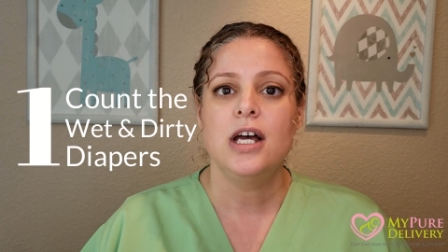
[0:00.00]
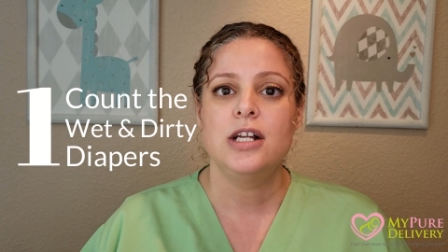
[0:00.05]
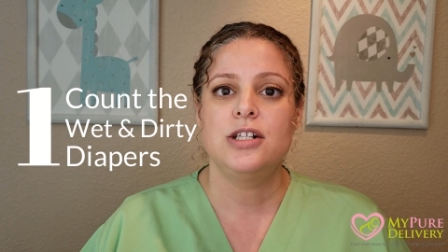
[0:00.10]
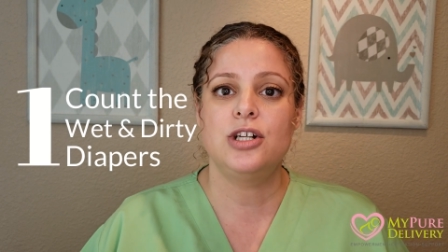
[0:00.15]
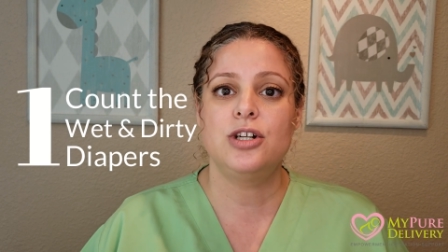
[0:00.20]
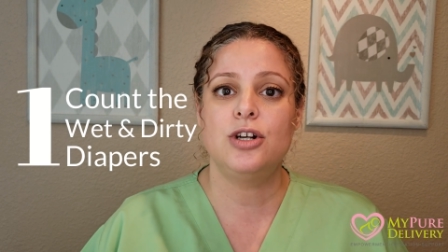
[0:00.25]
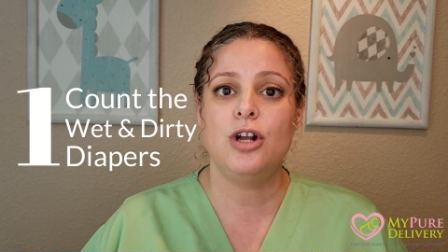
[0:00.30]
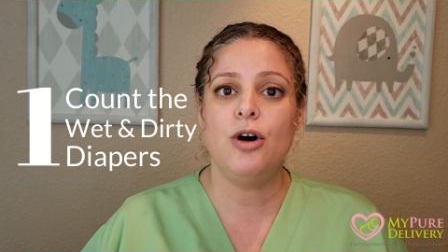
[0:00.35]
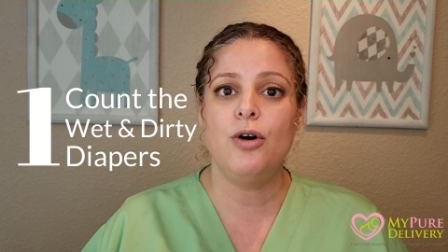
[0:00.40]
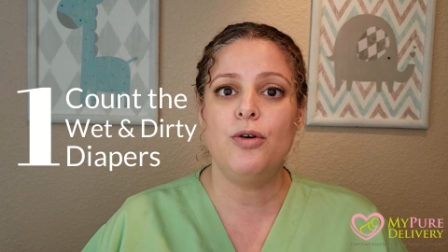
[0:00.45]

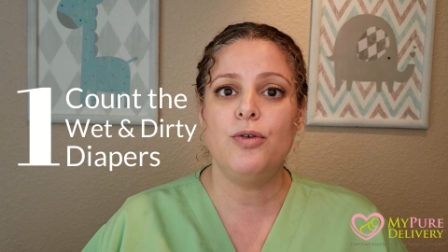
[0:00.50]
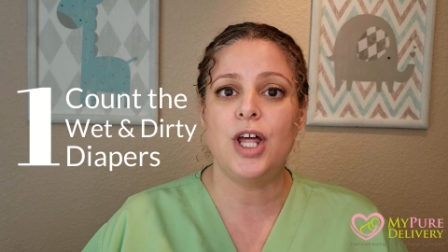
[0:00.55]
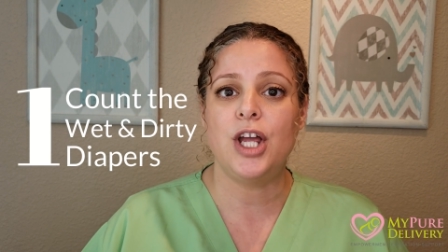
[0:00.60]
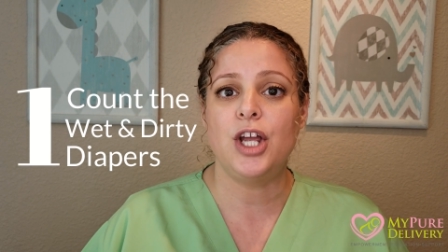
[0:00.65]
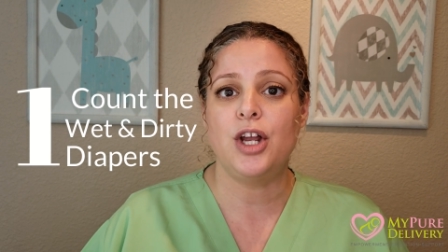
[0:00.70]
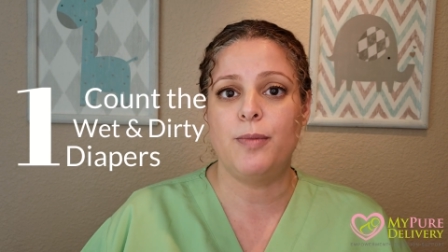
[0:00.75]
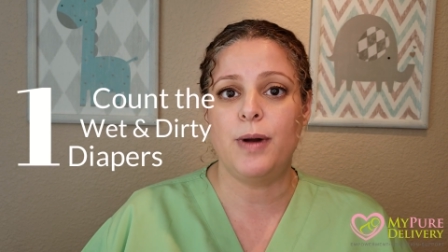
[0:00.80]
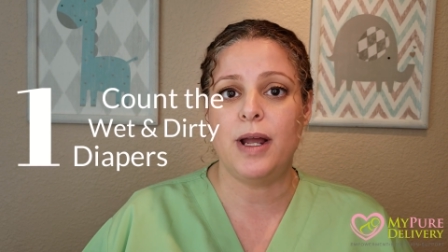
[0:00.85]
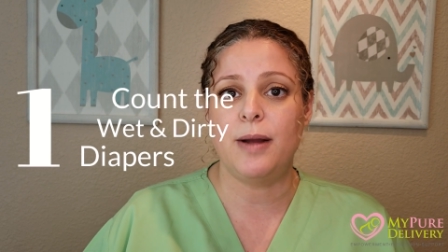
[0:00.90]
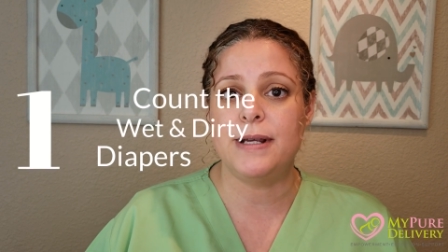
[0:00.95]
to know
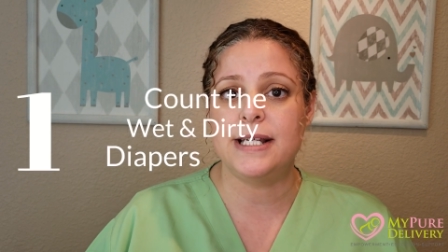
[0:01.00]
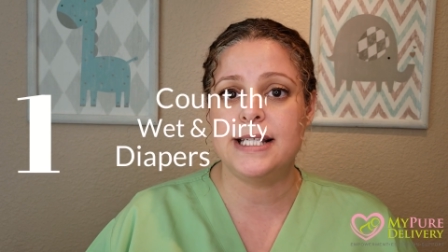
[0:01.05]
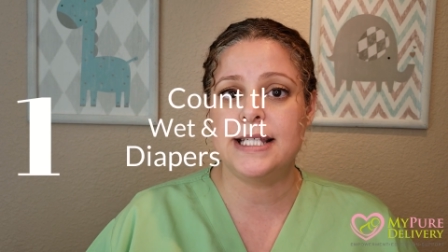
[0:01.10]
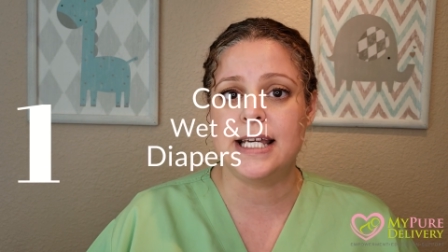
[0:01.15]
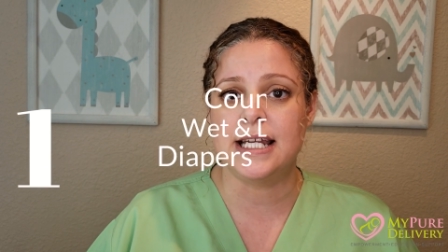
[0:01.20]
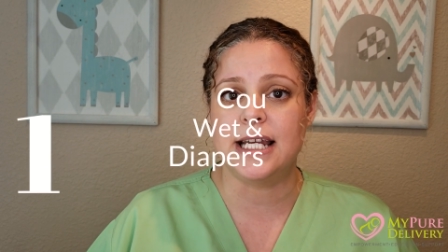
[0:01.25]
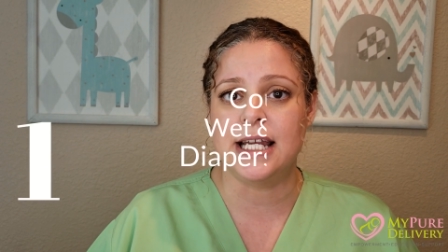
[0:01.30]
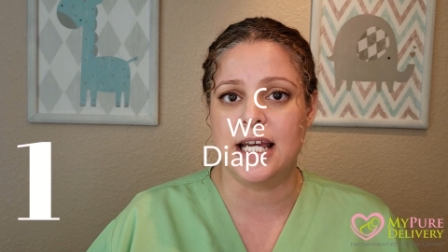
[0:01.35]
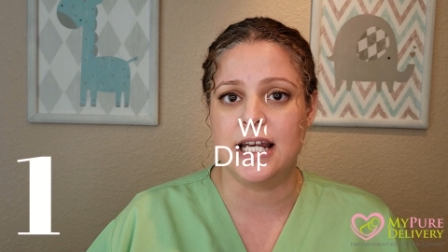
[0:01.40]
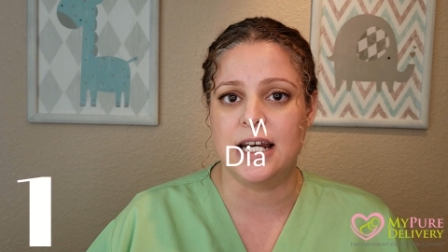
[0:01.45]
that your baby's
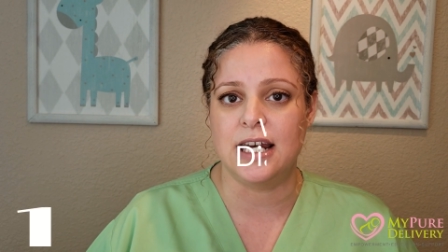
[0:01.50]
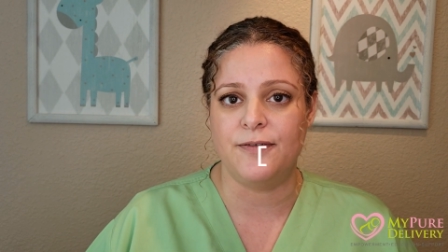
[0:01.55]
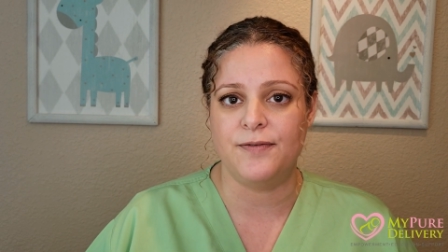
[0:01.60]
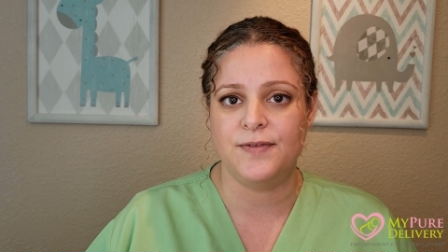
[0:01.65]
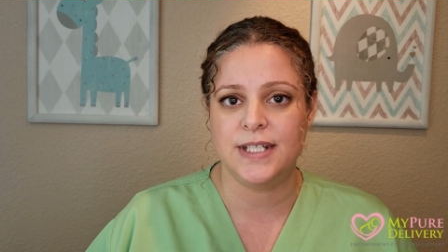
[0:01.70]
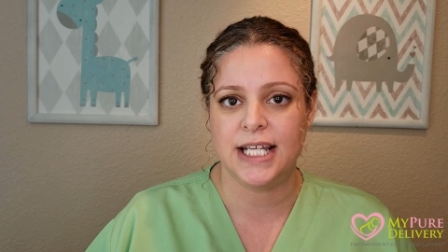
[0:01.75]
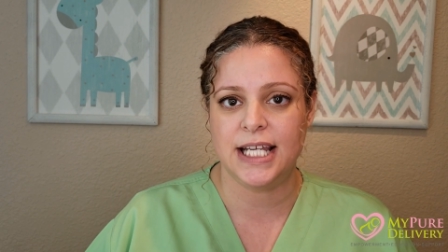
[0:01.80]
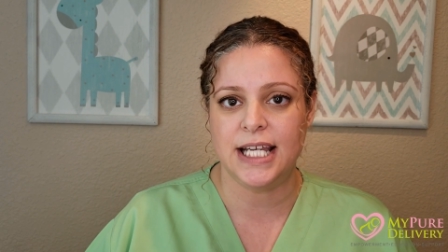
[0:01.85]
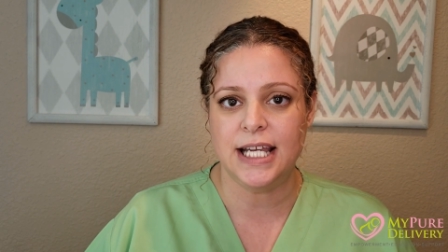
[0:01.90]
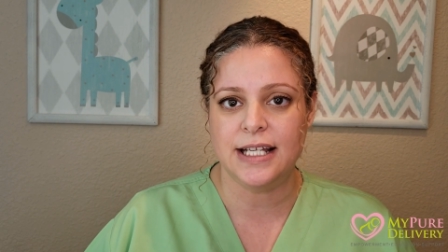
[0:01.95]
getting
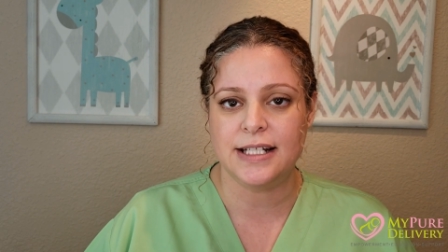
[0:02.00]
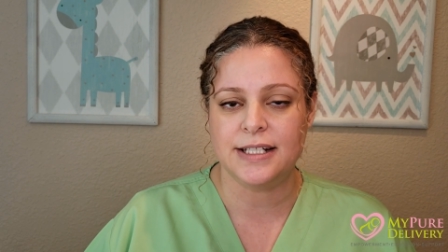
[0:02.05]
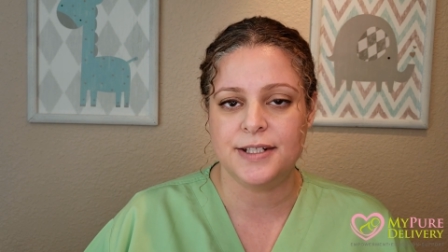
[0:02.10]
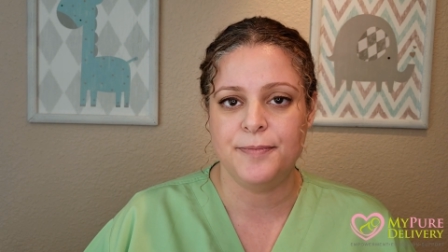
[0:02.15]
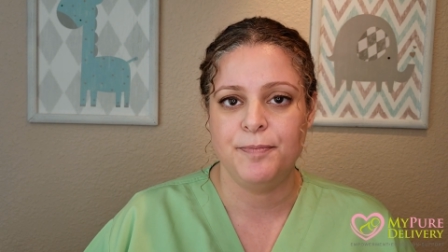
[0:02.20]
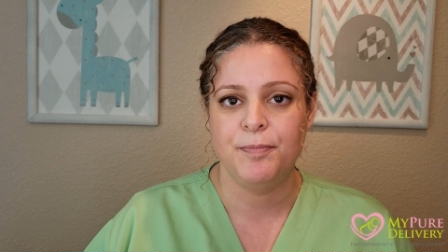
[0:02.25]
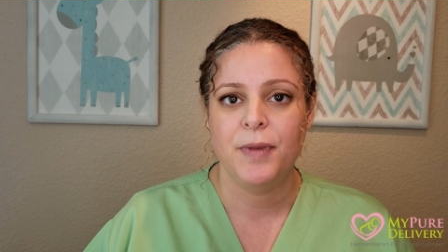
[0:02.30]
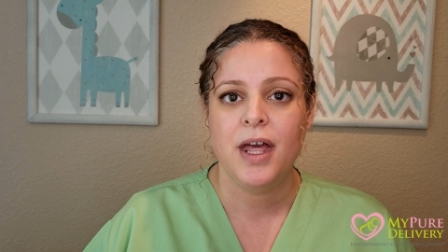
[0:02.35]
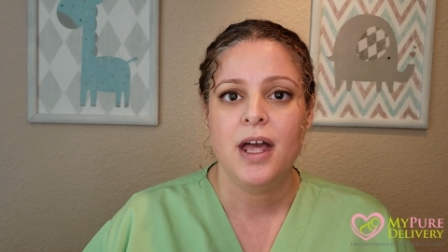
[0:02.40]
enough to eat.